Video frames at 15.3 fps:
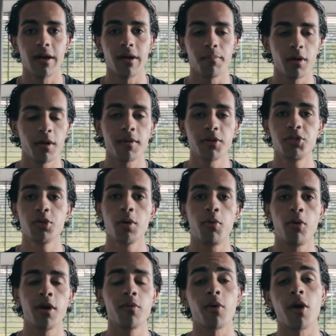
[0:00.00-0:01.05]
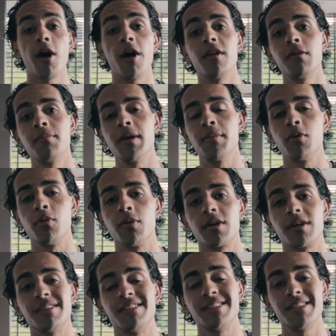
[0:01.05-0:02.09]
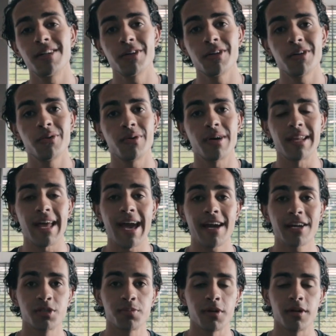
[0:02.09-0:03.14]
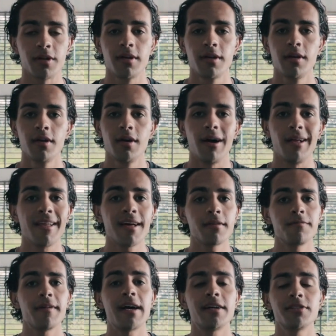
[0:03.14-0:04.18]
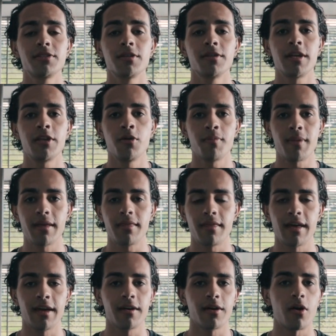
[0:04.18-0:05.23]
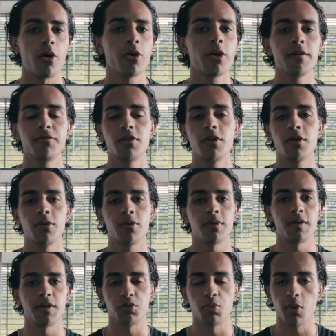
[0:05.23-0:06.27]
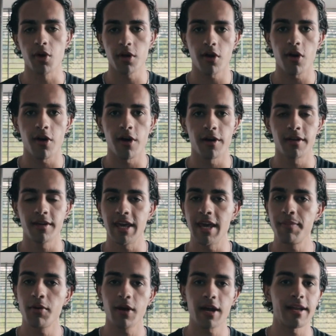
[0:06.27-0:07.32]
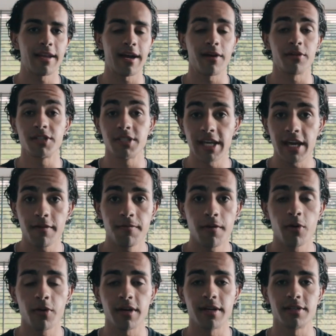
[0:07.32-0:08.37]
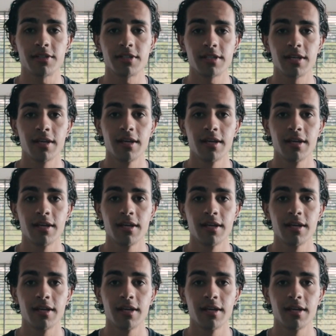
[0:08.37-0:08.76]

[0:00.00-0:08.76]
pretty much to a point where other people will consider you an expert a lot faster than you might think. All you have to do is work hard, keep your head down, stay focused,